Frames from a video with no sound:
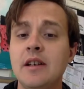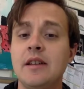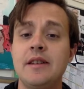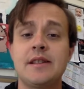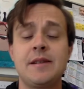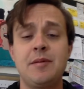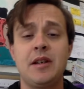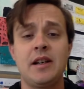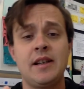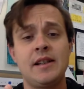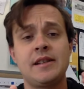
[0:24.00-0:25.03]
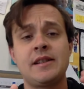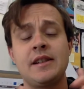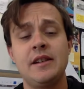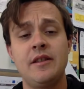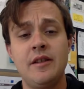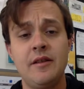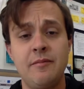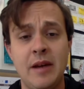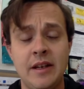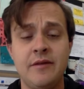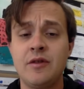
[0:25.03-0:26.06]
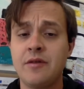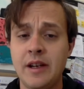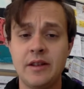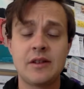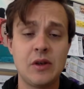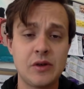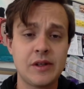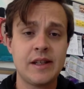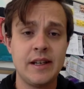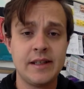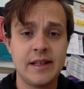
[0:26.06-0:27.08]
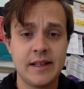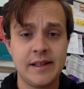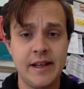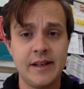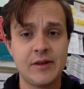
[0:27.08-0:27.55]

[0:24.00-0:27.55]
This is because many of you are writing a social studies test today,